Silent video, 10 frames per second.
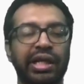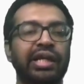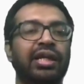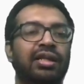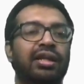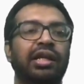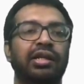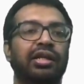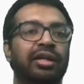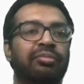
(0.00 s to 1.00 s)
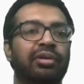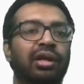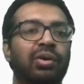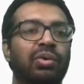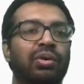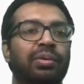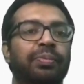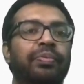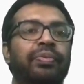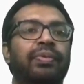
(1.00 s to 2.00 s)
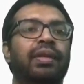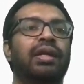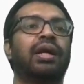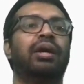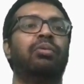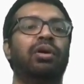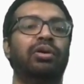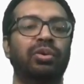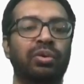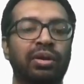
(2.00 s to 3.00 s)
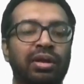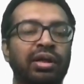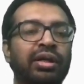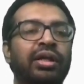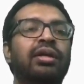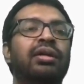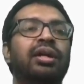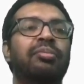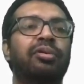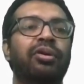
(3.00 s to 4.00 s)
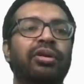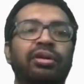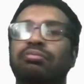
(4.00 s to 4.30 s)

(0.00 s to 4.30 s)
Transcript: any other data. Now I want to return a point.